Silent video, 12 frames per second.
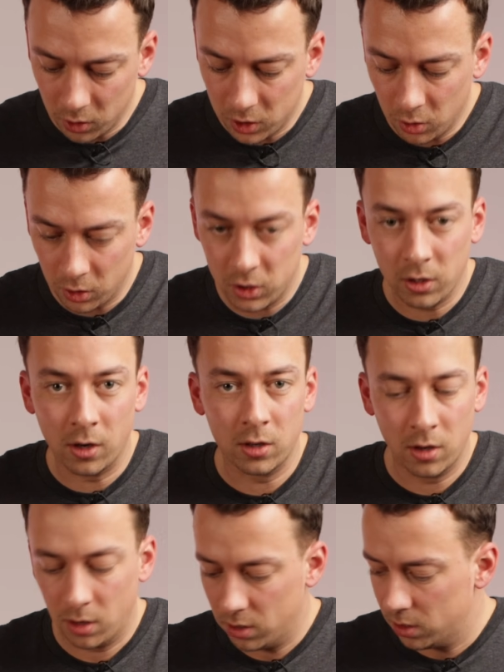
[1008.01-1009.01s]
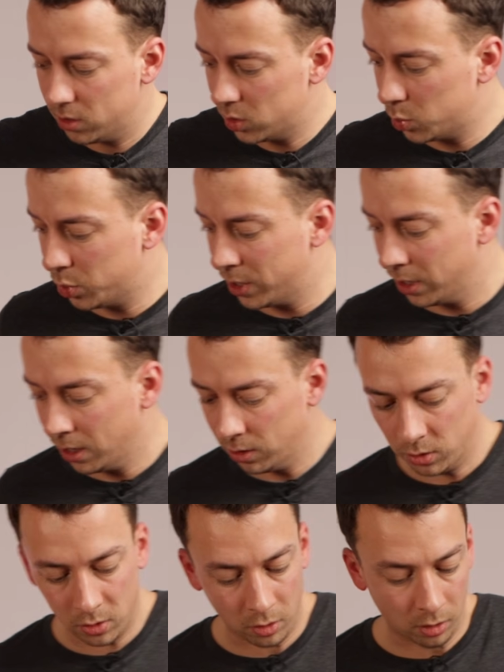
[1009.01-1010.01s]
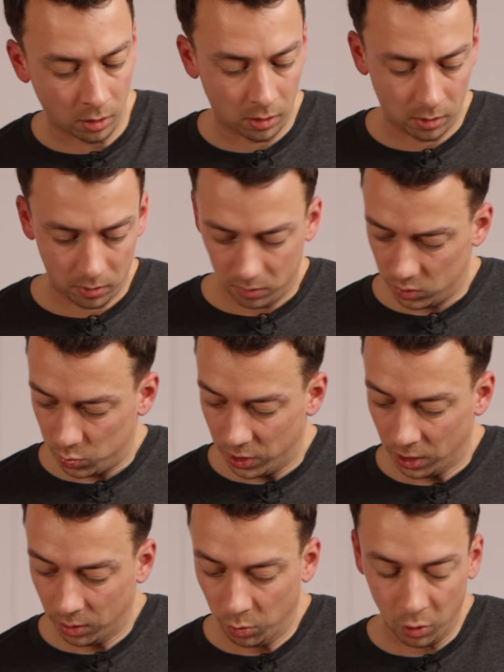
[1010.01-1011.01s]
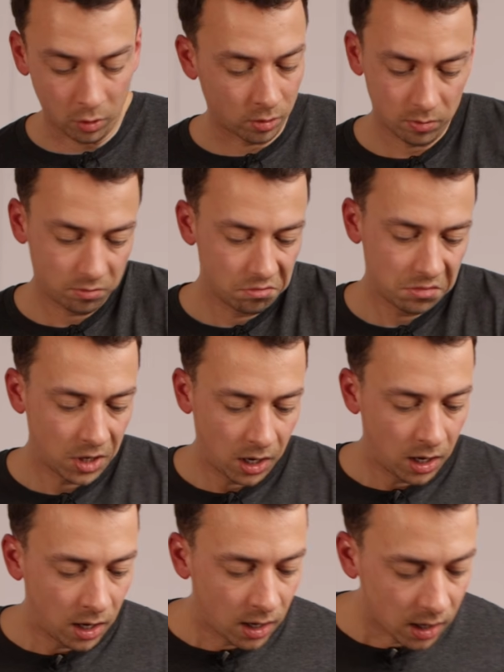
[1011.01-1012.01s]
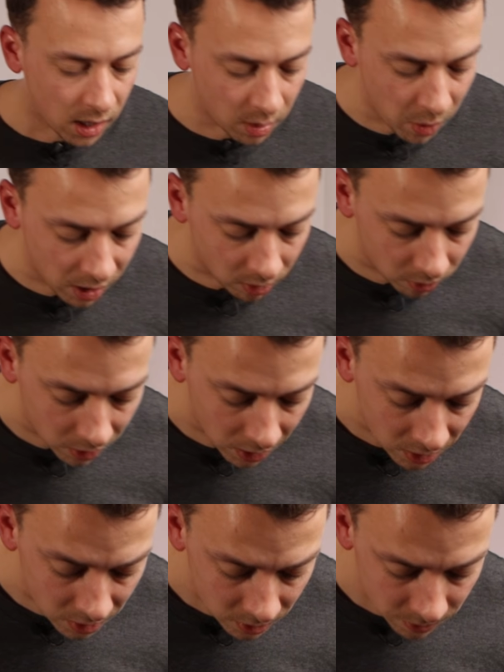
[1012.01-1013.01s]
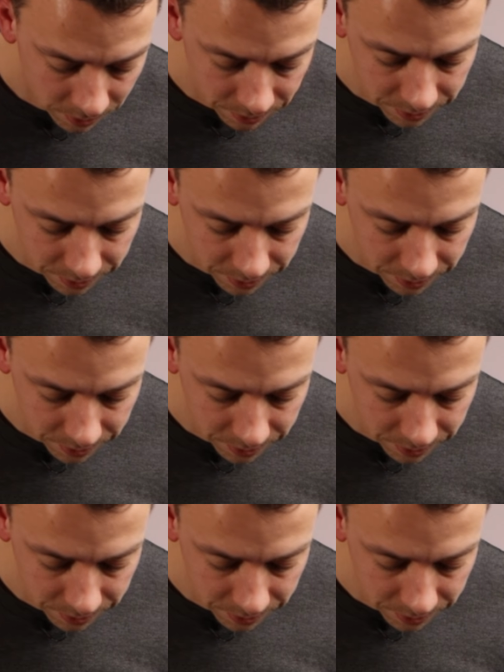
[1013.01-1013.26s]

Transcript: It's going to start spreading out more in a matter of days.